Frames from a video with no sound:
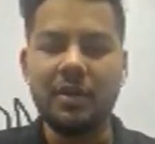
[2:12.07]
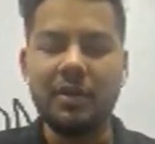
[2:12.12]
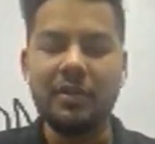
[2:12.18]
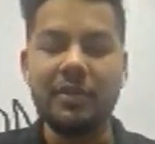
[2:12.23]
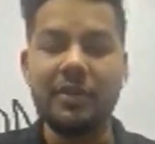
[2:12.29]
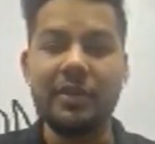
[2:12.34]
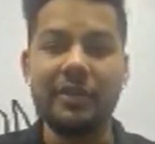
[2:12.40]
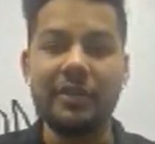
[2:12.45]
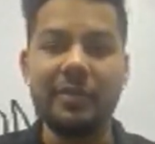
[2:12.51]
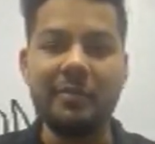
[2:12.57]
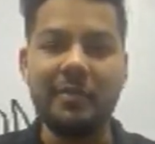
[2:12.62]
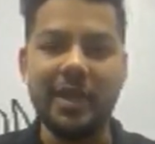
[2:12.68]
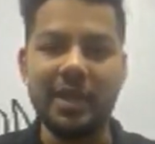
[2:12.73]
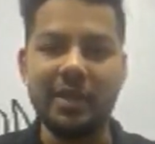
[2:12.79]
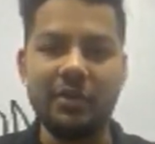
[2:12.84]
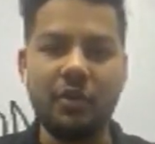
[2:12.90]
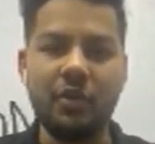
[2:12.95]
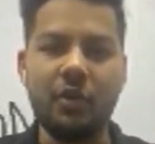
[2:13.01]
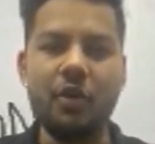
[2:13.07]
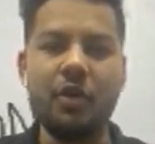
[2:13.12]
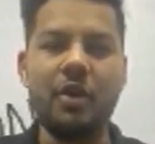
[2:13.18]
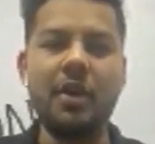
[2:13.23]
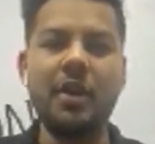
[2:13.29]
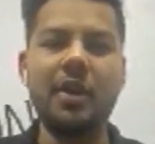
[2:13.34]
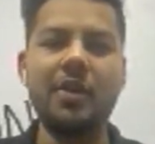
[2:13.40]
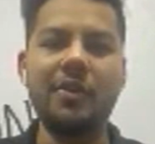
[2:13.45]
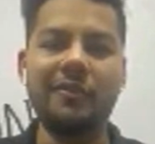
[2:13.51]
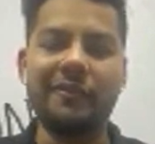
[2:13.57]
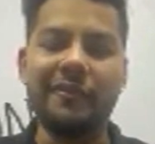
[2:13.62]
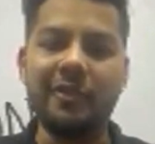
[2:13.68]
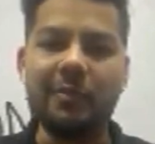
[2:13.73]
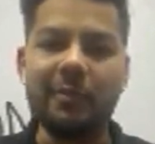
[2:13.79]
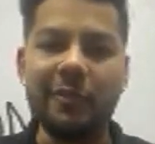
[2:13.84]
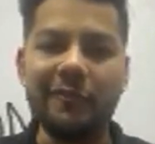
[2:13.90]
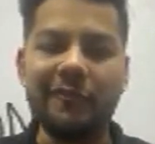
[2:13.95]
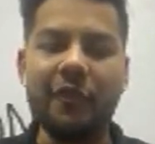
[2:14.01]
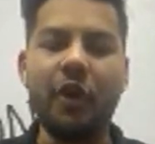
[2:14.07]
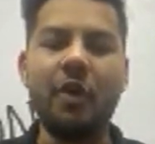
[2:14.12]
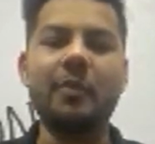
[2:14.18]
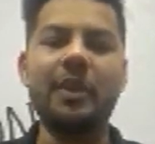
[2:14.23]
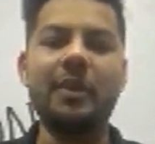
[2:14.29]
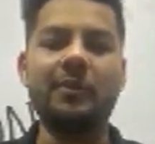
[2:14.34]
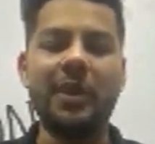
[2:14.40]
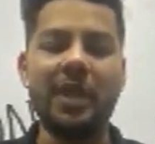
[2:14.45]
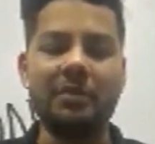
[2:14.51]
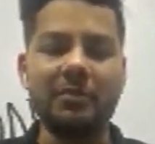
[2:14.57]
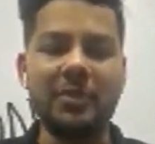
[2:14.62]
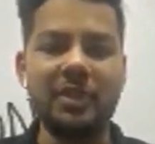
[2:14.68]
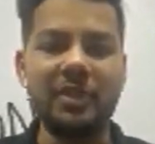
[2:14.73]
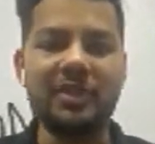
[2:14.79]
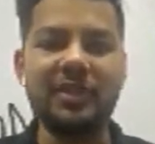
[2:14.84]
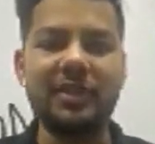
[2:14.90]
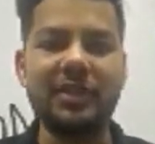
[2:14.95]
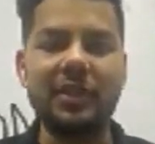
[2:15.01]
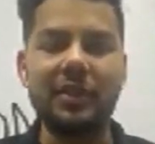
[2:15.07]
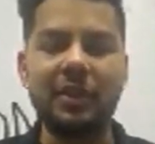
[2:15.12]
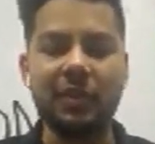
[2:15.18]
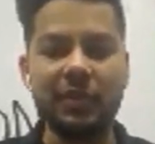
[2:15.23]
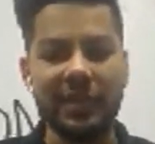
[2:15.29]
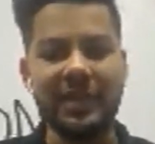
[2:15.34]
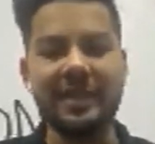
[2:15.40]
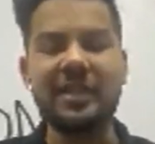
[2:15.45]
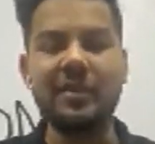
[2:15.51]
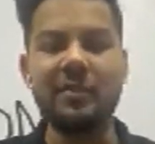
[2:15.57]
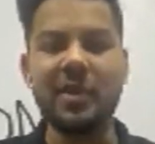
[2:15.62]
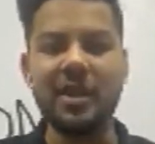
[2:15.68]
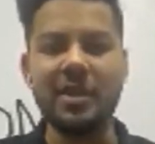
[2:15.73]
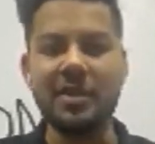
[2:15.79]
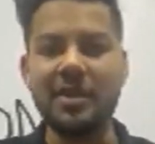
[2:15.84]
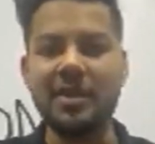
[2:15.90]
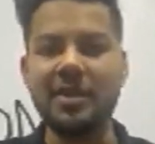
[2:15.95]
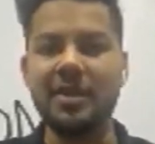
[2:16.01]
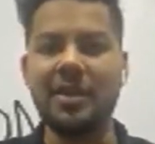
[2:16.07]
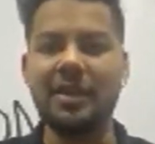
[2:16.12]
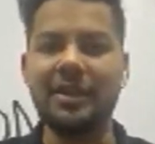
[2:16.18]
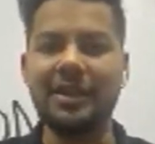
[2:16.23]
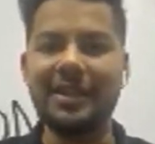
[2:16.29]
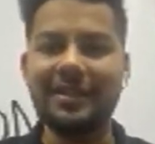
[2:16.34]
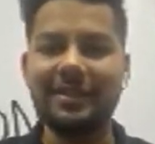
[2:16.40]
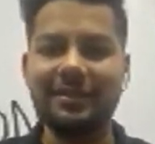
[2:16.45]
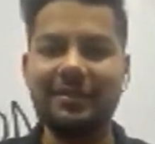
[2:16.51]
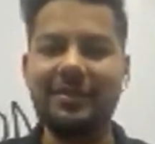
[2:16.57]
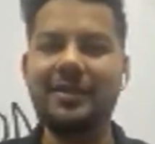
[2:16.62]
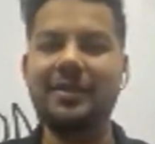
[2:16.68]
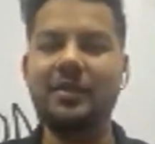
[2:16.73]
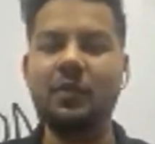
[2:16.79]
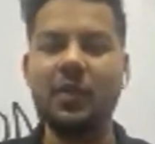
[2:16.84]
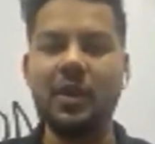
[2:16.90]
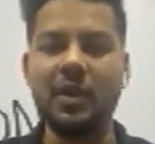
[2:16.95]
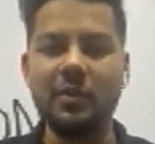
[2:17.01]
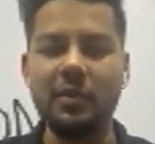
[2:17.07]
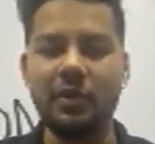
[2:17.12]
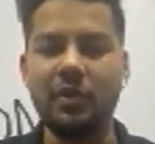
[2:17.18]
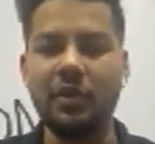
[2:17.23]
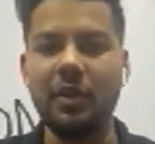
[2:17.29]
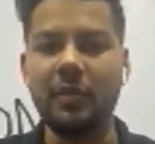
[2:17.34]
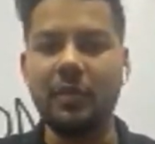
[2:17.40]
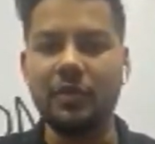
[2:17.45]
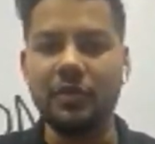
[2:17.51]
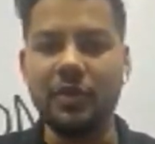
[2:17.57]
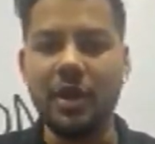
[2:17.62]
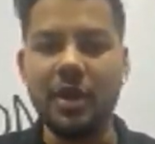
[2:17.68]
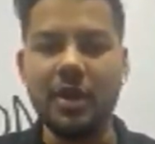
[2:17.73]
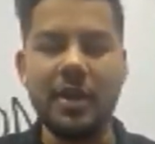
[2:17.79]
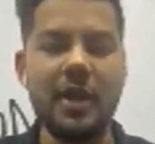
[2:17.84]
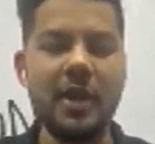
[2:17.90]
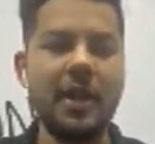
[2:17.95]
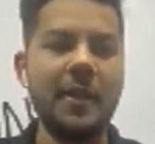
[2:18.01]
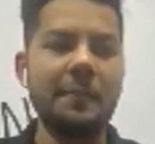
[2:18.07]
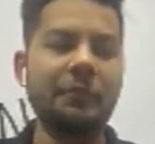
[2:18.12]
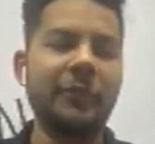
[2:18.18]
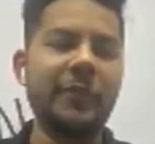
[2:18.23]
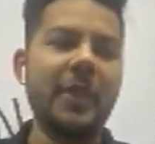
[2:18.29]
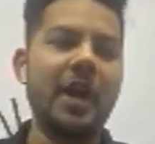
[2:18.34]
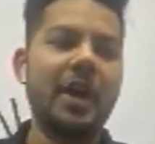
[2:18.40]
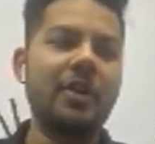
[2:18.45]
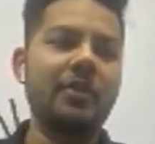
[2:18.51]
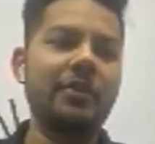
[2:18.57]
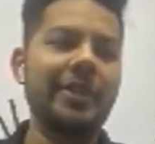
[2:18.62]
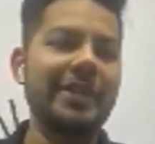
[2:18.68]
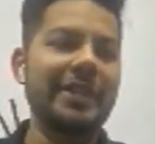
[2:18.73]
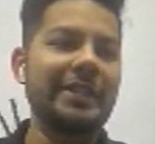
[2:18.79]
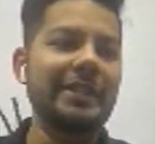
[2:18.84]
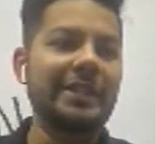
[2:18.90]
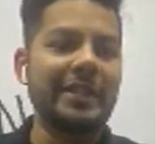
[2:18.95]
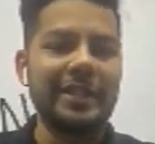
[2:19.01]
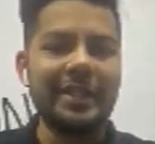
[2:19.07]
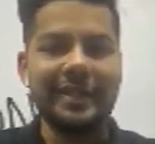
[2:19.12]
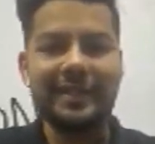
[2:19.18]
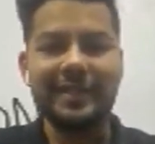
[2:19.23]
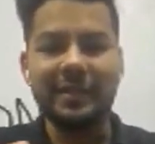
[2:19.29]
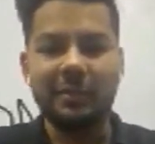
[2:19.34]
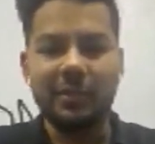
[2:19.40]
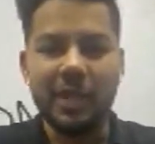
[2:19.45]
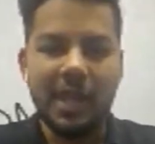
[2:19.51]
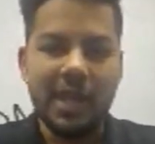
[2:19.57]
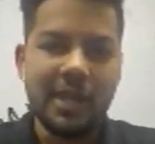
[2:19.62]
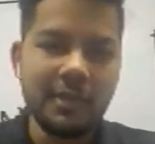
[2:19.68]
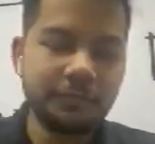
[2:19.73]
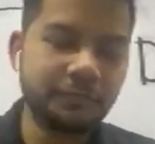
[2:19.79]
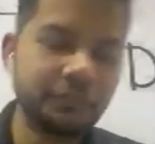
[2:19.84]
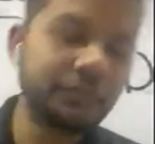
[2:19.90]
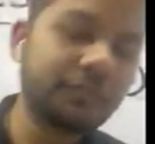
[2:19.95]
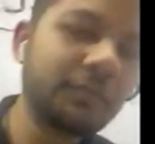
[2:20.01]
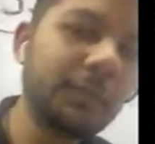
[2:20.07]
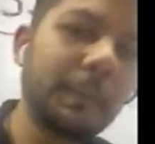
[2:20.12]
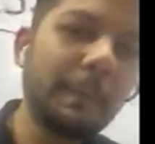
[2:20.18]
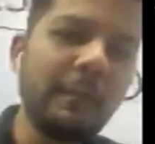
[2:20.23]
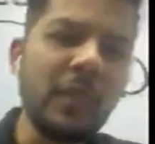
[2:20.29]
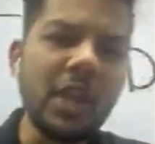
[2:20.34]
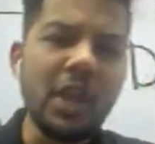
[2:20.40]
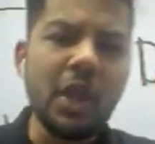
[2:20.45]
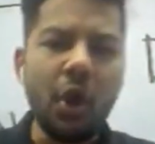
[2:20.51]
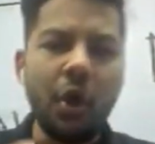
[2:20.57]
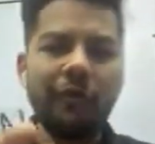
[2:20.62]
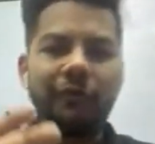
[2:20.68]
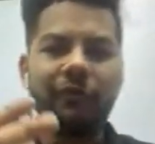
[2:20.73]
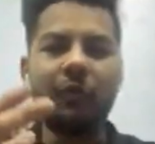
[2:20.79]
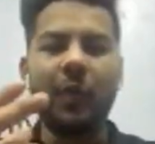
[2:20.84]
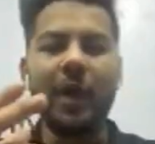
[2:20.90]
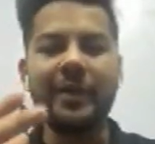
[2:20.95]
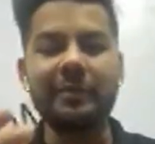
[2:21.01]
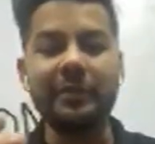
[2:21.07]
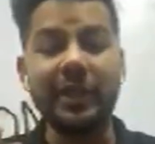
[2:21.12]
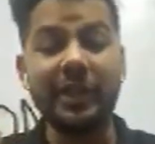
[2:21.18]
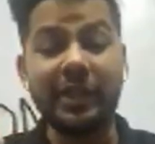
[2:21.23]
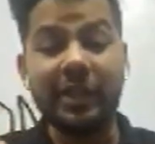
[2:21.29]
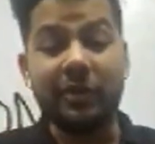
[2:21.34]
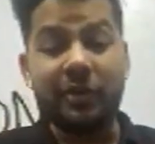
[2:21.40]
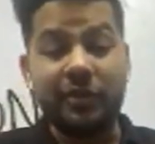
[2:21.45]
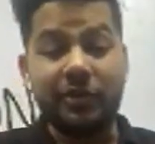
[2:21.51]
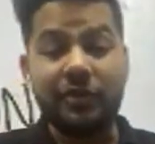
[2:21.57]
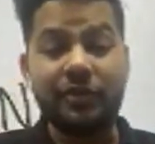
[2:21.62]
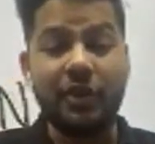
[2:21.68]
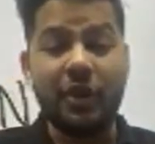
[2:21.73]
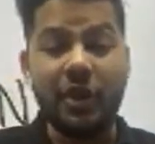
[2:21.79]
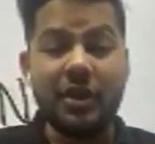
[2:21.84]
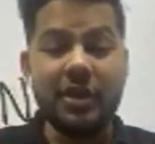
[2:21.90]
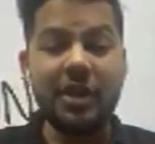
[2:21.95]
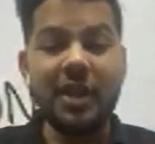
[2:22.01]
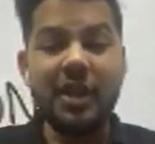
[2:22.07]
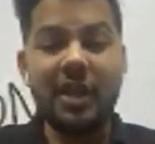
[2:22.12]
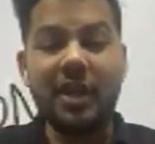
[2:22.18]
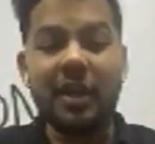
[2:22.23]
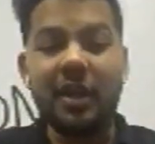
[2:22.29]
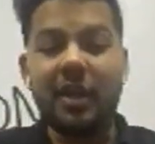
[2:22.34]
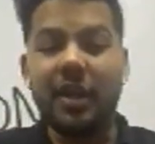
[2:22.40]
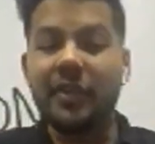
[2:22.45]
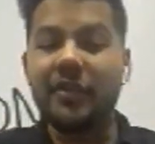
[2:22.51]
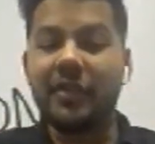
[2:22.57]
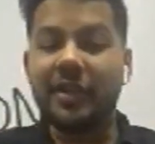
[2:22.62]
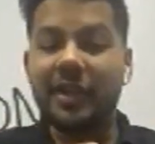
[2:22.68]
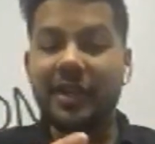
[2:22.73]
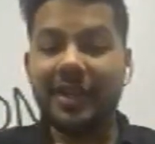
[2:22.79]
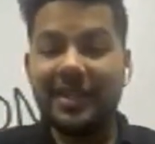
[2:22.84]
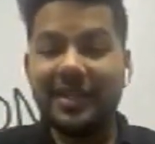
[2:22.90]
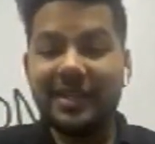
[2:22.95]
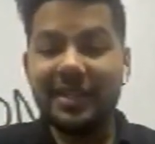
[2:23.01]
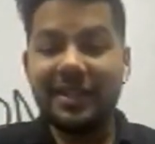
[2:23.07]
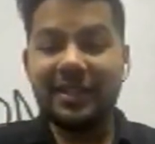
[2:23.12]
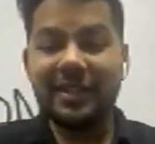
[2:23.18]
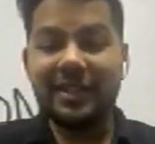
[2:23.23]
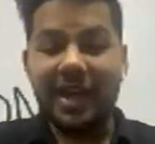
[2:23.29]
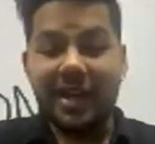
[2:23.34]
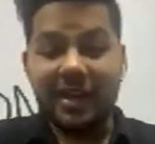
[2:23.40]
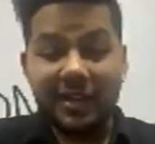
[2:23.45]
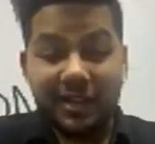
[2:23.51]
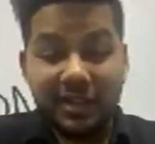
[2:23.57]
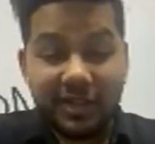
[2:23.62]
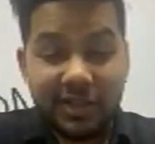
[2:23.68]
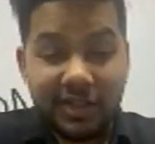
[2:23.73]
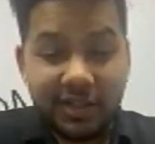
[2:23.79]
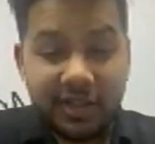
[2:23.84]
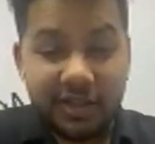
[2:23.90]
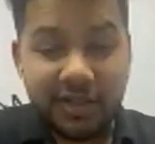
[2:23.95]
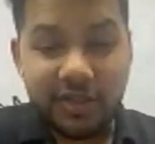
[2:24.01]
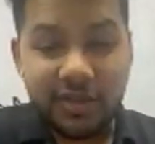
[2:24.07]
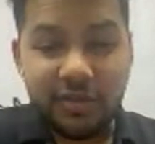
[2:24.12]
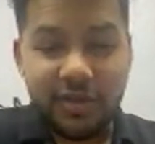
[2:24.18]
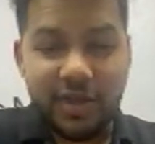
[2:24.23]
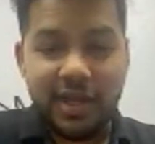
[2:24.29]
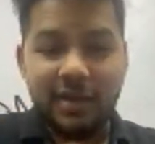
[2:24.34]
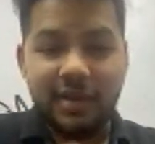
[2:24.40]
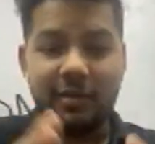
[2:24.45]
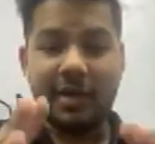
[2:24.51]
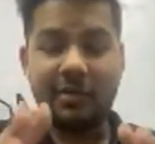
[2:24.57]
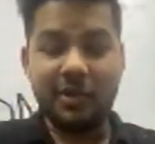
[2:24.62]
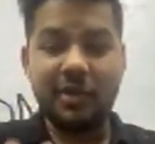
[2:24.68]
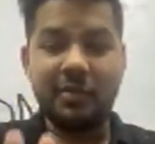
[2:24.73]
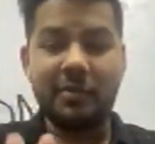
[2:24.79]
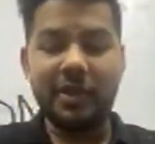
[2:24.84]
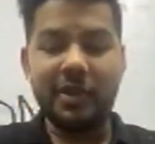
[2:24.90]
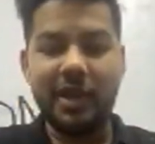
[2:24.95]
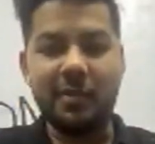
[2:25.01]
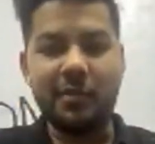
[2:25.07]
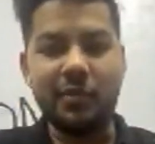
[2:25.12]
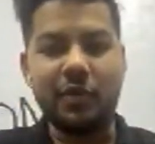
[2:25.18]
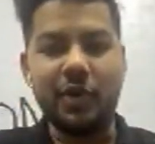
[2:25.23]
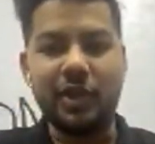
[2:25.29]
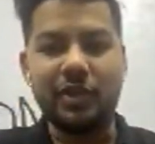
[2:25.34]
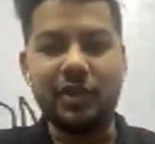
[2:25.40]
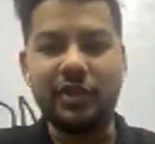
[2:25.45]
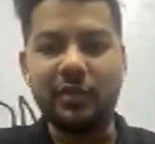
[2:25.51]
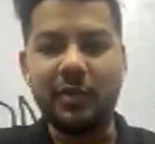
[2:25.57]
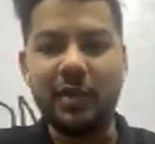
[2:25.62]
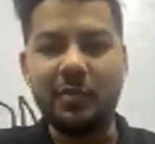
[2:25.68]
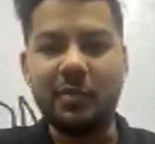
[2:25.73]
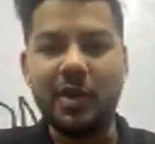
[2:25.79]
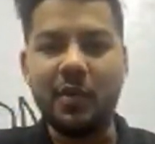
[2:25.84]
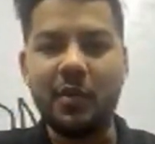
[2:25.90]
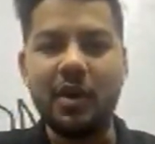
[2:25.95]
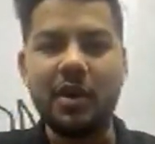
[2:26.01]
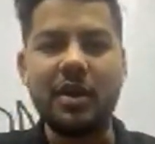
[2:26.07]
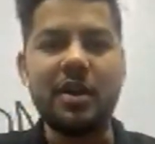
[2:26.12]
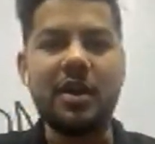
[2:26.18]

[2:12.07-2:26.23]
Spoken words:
the main core for performing payments using ZPAE, and that's the reason why we're going with Tron. Now, the increased supply of 1 billion on Tron. The reason that, okay, I'm going to pick up questions one by one.